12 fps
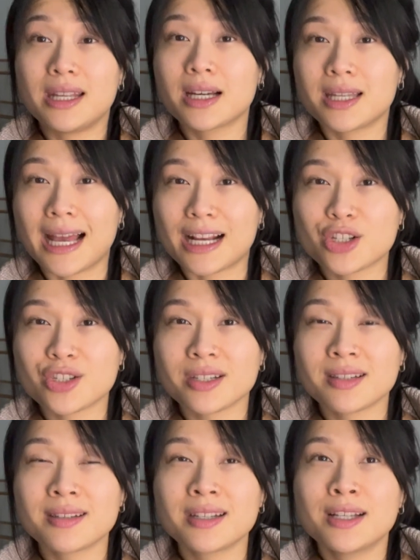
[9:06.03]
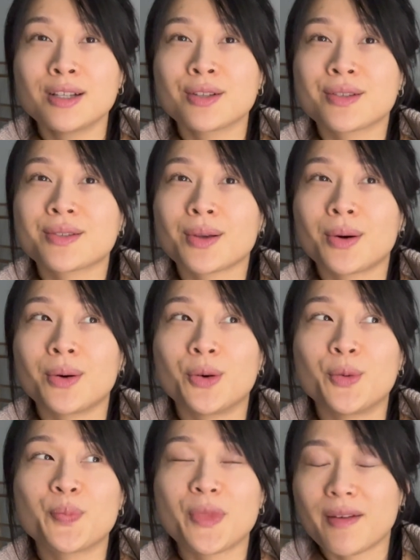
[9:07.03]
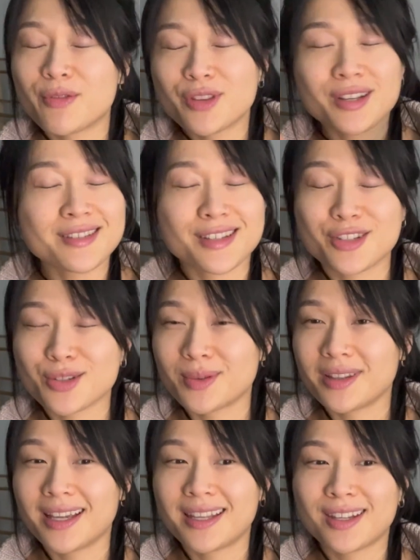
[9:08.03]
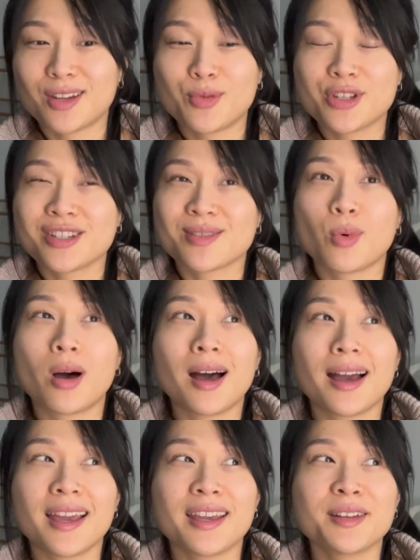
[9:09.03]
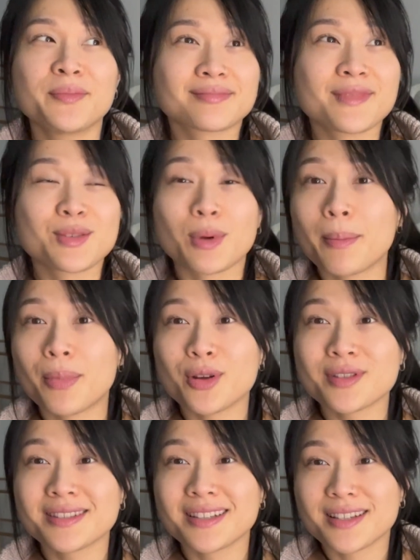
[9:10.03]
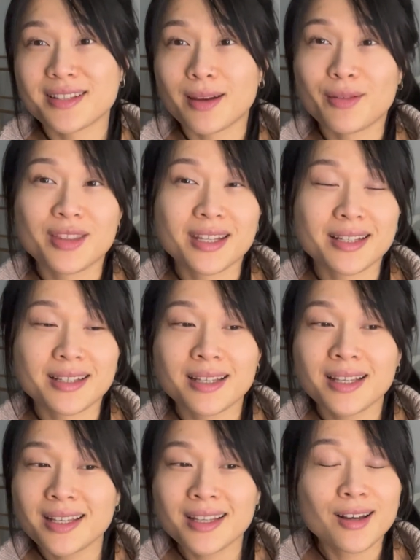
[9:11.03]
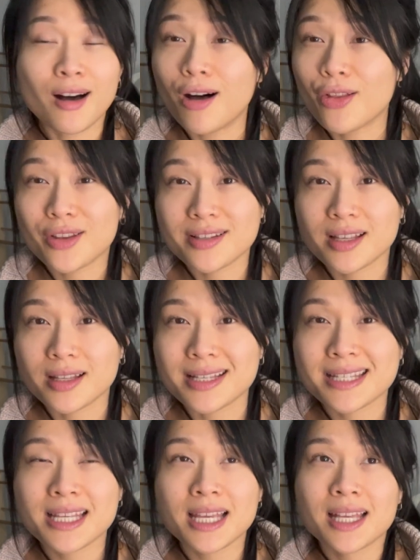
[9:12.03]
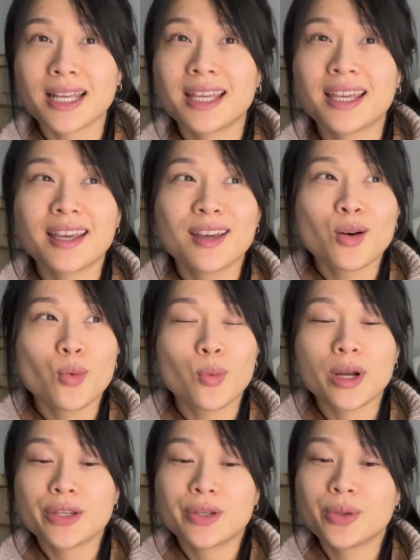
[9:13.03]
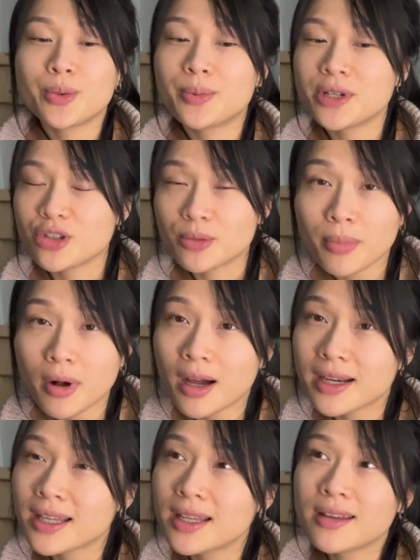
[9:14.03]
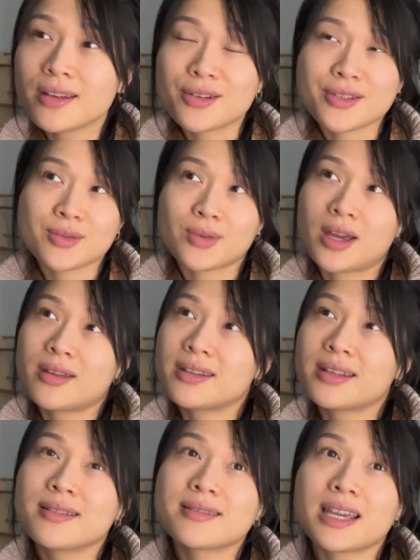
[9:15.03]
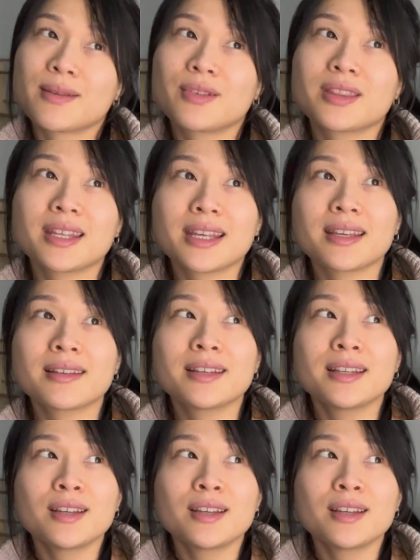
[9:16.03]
connection. So everything's interrelated, which is why I'm posting this. All things holistic, like what you put in your body, your surroundings, everything